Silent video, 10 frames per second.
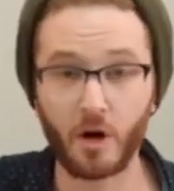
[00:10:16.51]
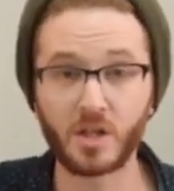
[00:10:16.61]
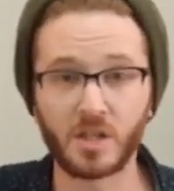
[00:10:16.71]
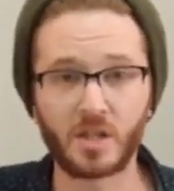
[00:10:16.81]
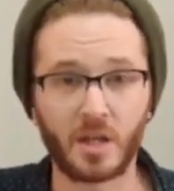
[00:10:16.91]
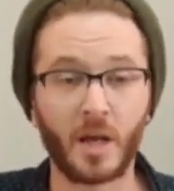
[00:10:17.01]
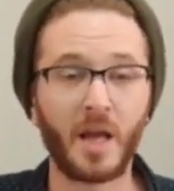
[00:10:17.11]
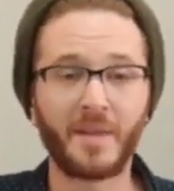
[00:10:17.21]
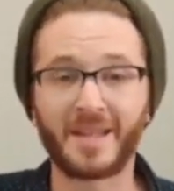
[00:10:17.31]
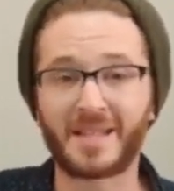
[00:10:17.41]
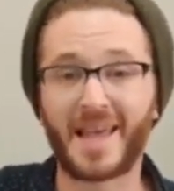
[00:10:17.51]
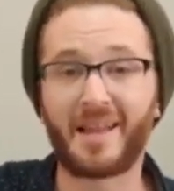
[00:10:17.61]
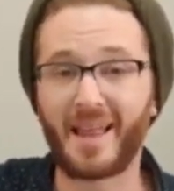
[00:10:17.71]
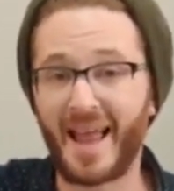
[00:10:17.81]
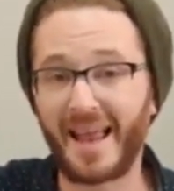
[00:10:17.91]
Urgency, the
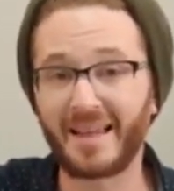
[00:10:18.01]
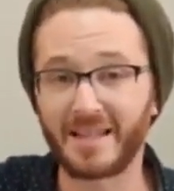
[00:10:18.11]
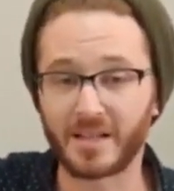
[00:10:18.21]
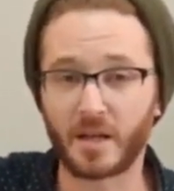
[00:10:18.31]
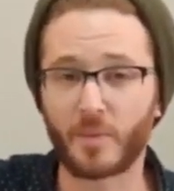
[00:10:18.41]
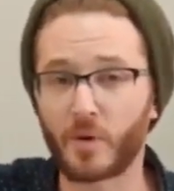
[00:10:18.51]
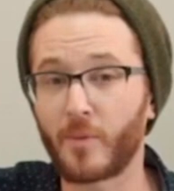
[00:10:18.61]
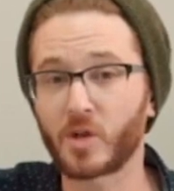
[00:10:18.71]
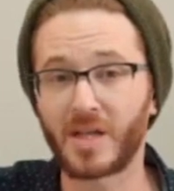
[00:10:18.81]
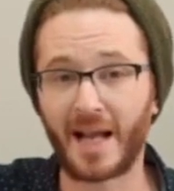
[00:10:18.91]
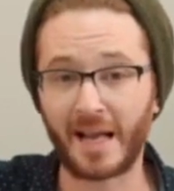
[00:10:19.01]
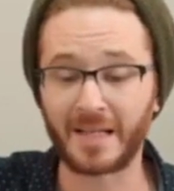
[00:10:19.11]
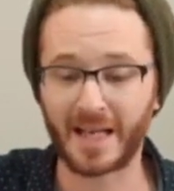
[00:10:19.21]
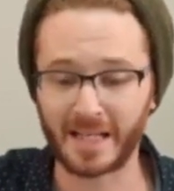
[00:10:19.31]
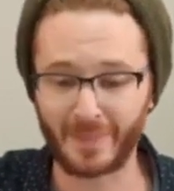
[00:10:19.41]
sale ends, the promotion
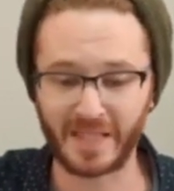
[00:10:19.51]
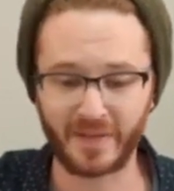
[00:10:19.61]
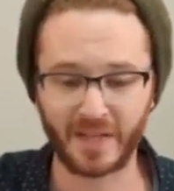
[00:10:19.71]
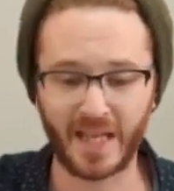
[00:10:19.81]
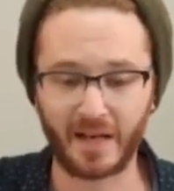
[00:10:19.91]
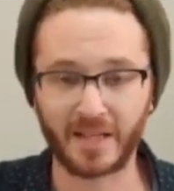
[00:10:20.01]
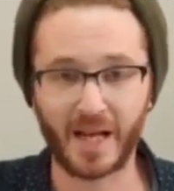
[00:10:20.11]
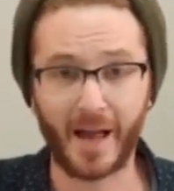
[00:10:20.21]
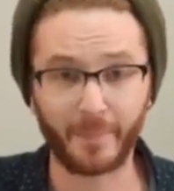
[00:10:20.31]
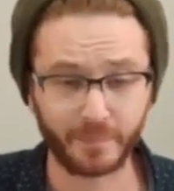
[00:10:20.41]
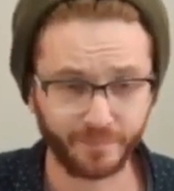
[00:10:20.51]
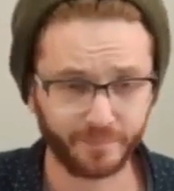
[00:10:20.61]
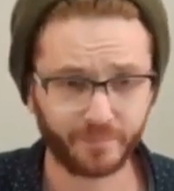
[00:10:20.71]
ends at a specific date and time.